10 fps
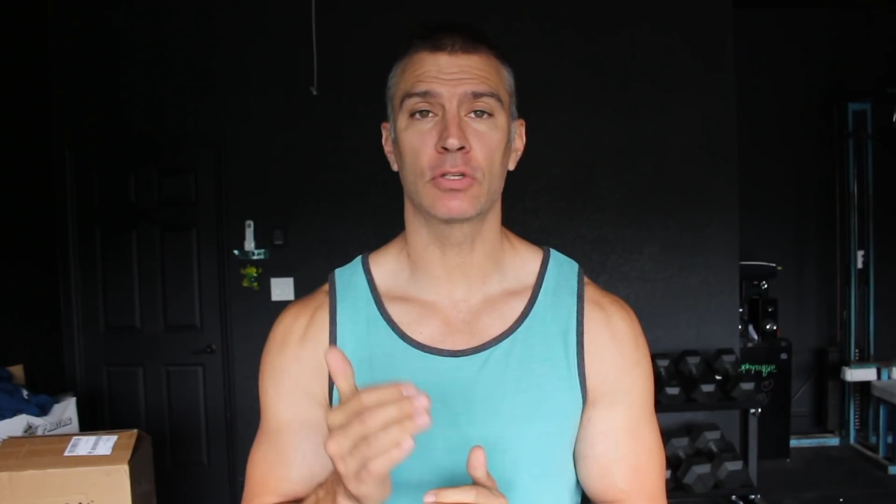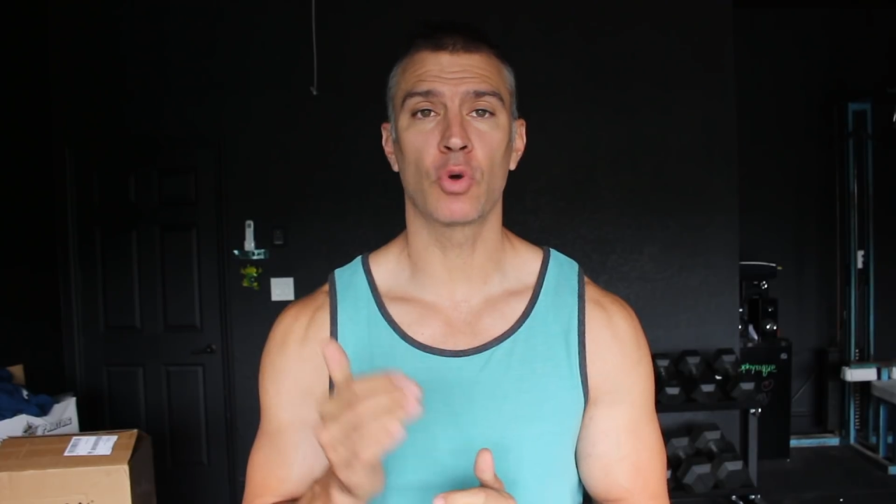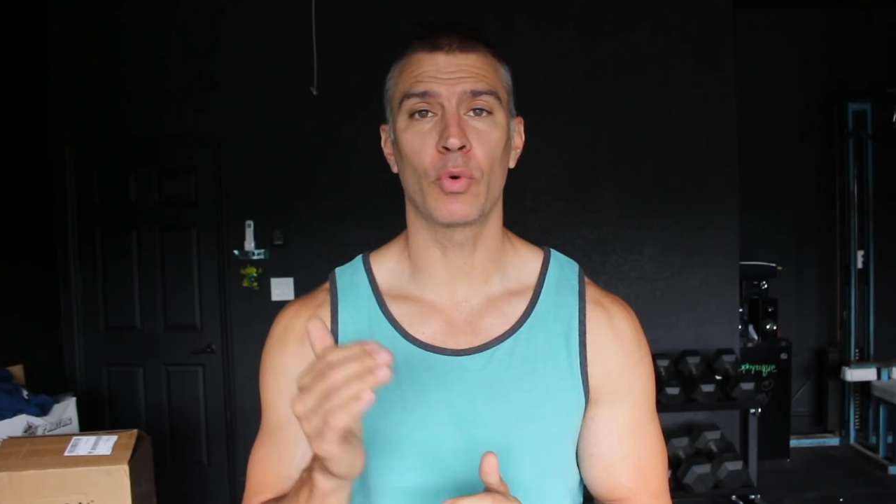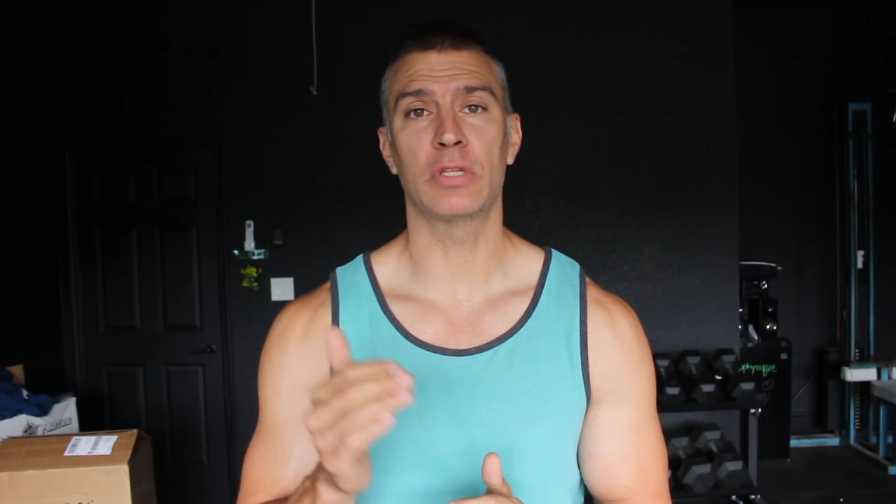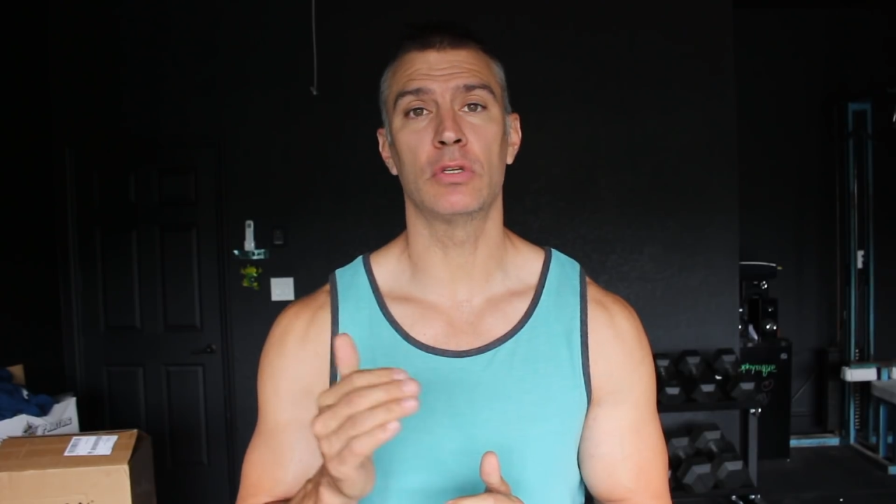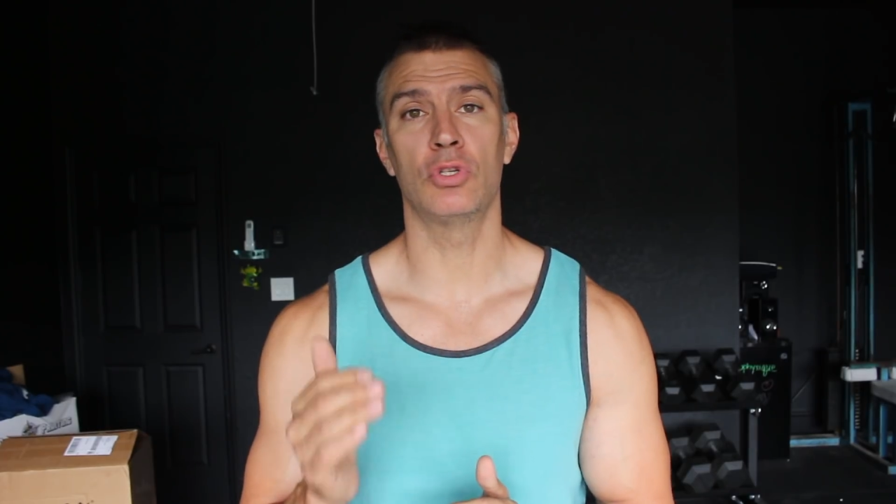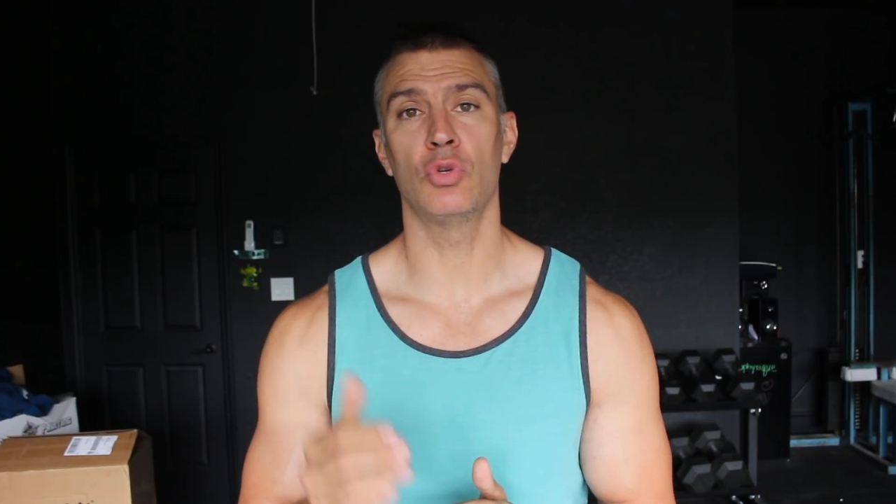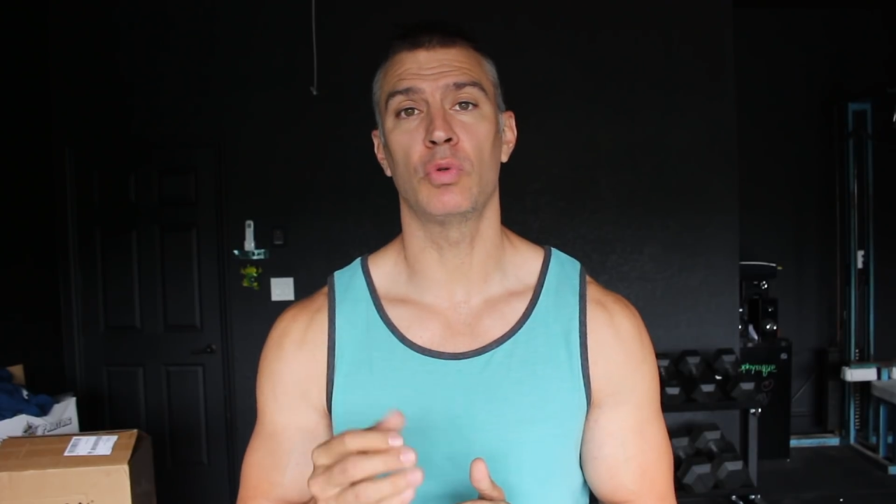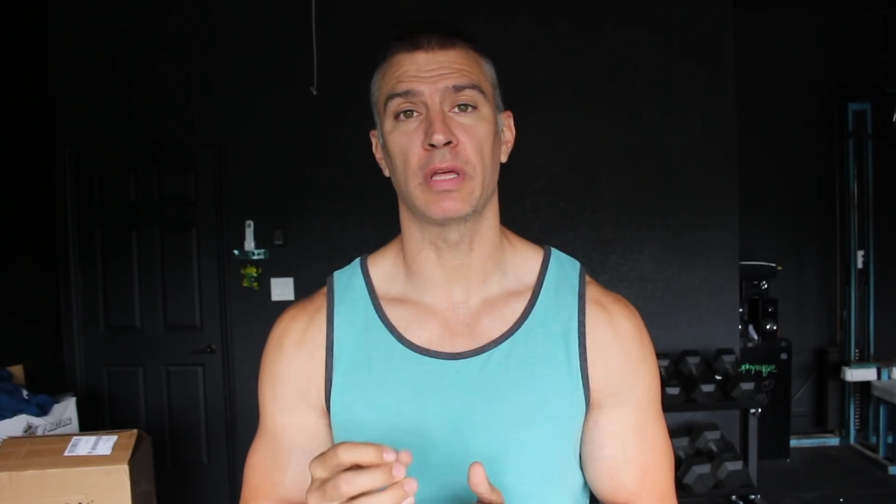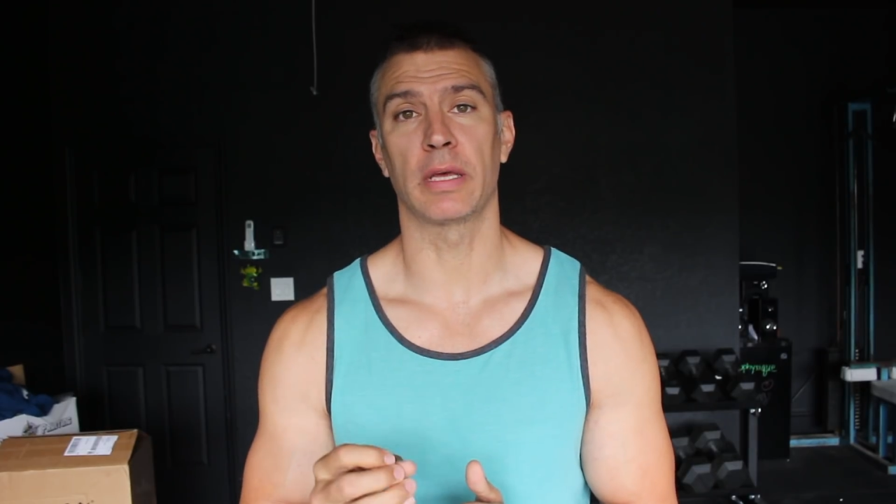is going to
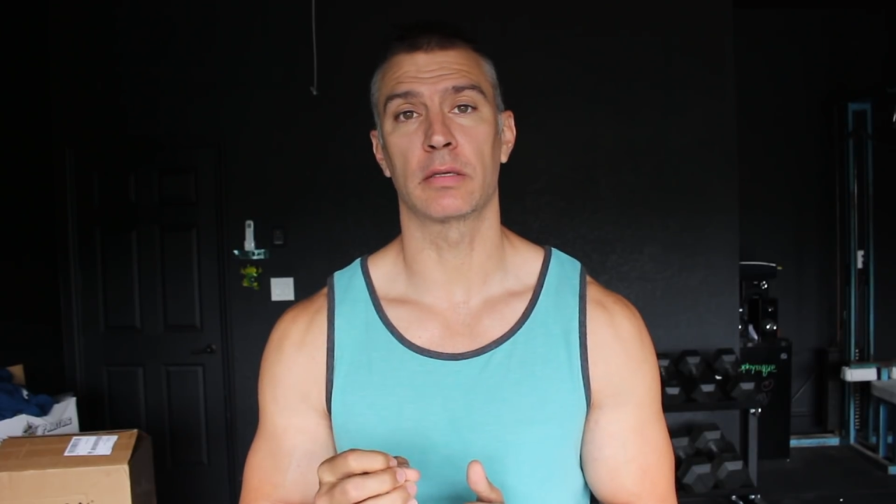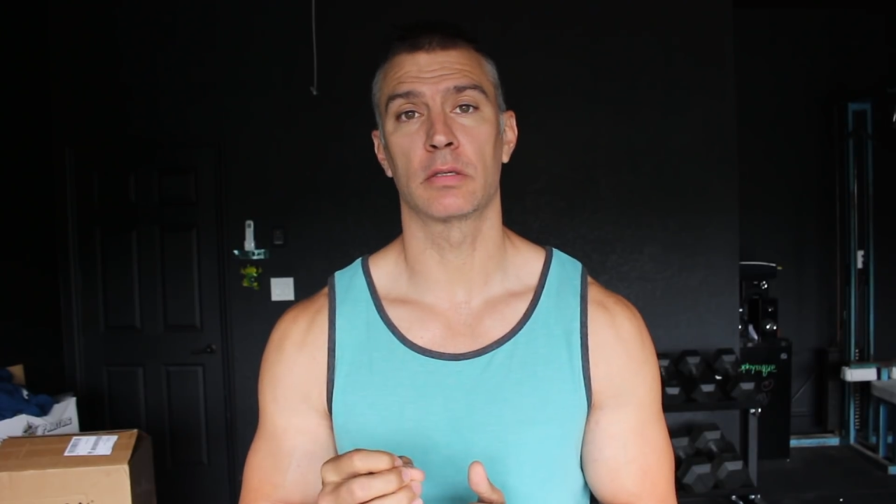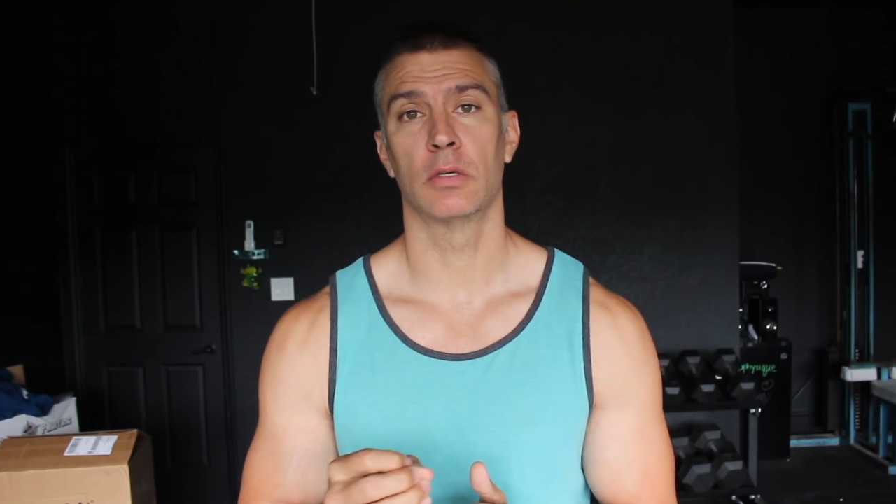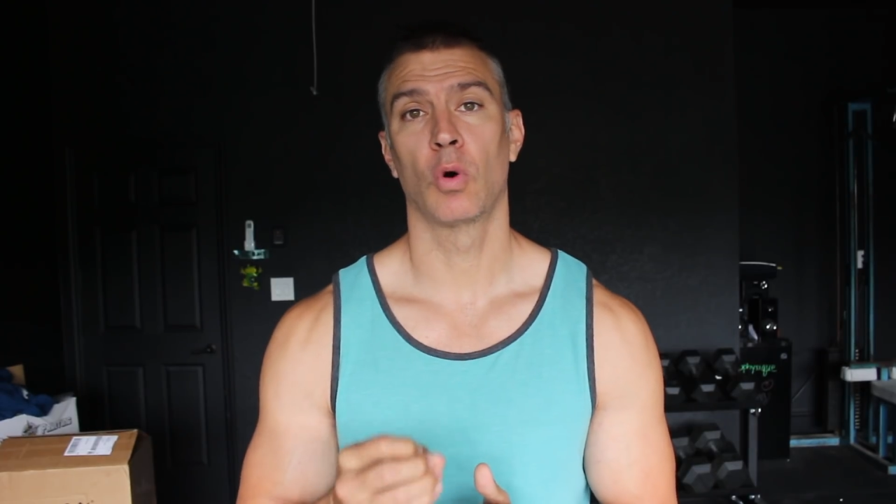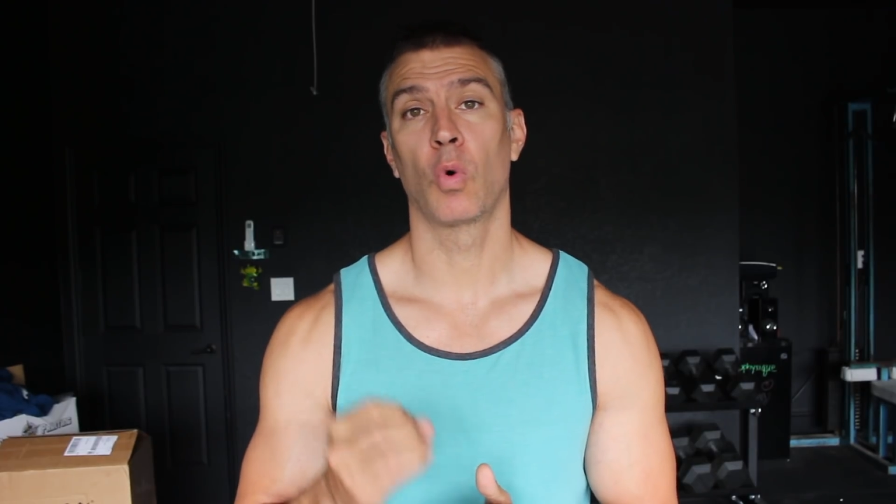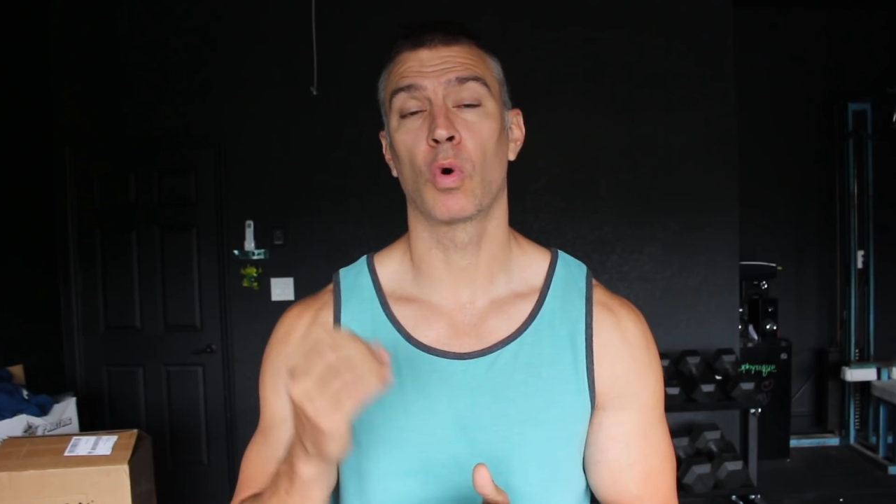do things